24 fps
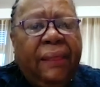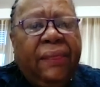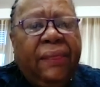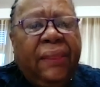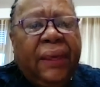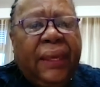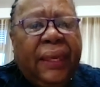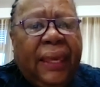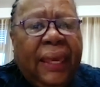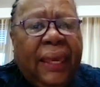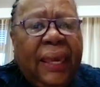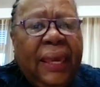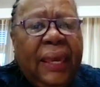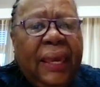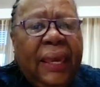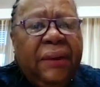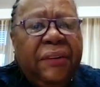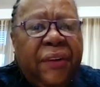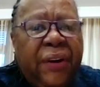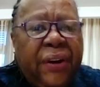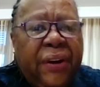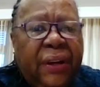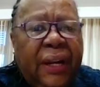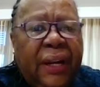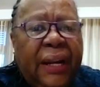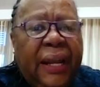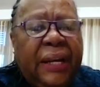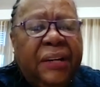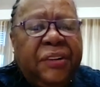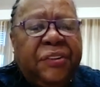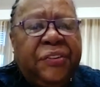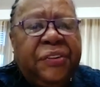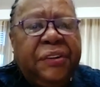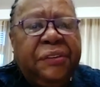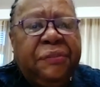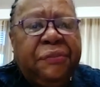the key
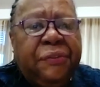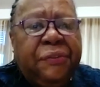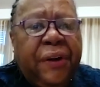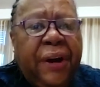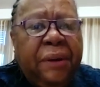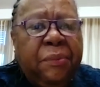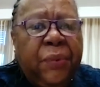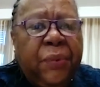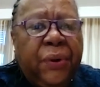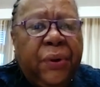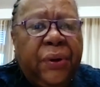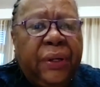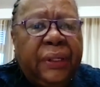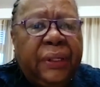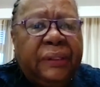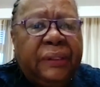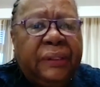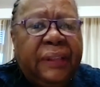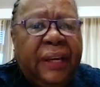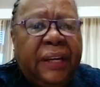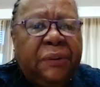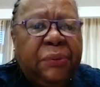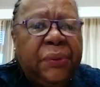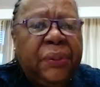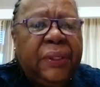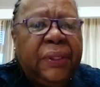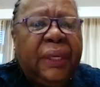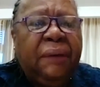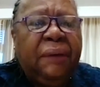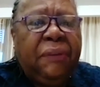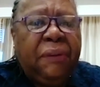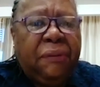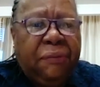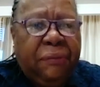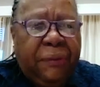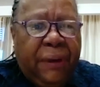regulatory frameworks that will
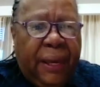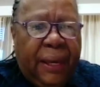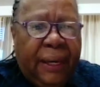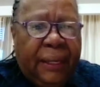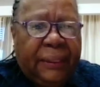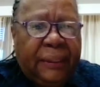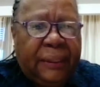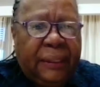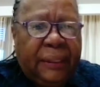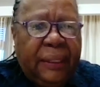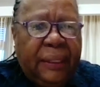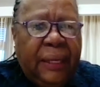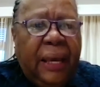give effect